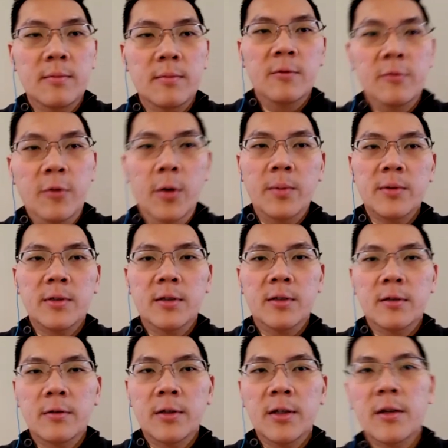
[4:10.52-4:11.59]
Pharmacy
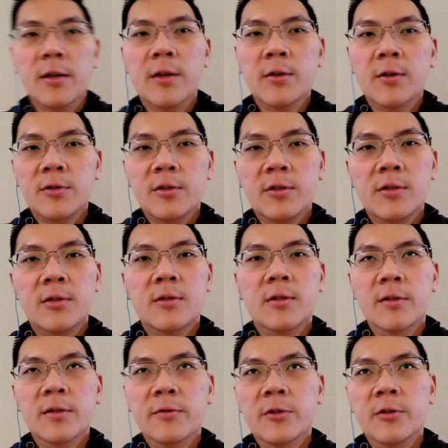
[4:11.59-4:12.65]
Career Coach
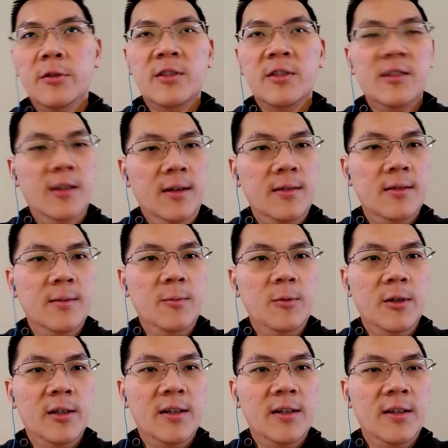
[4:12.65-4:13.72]
if you're stuck
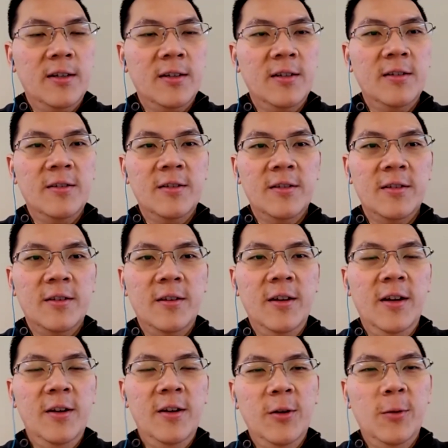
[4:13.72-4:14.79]
somewhere,
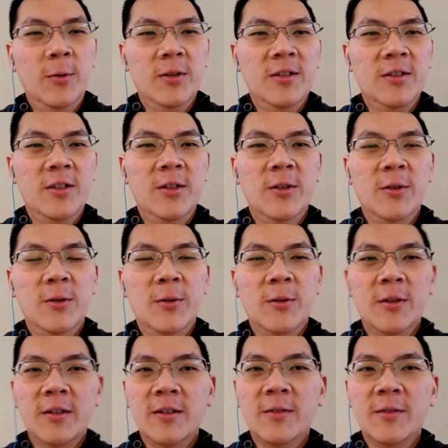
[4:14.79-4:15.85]
not knowing what to do
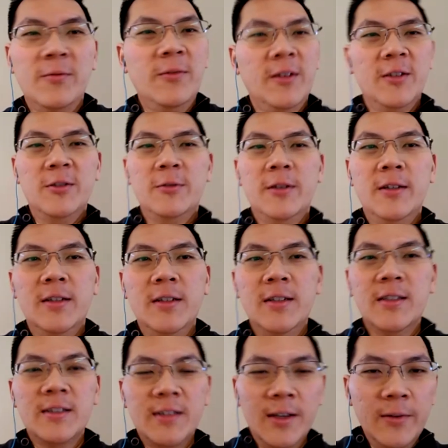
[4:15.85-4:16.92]
or frustrated.
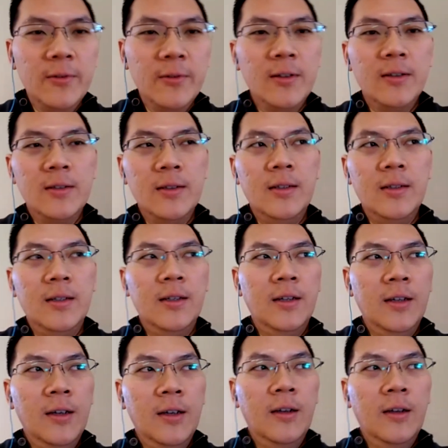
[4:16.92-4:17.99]
It's definitely
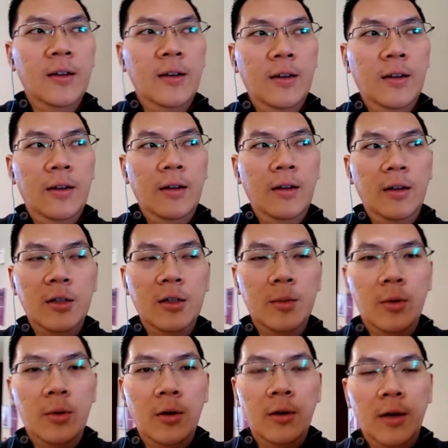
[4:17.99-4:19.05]
a good
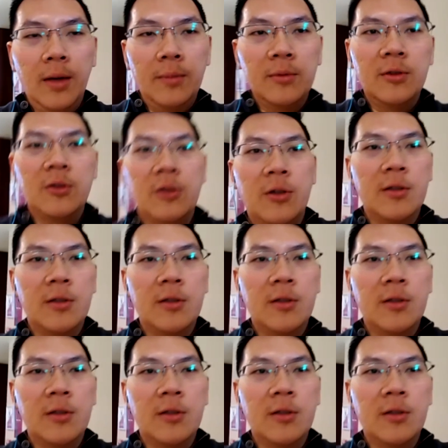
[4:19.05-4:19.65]
program to join.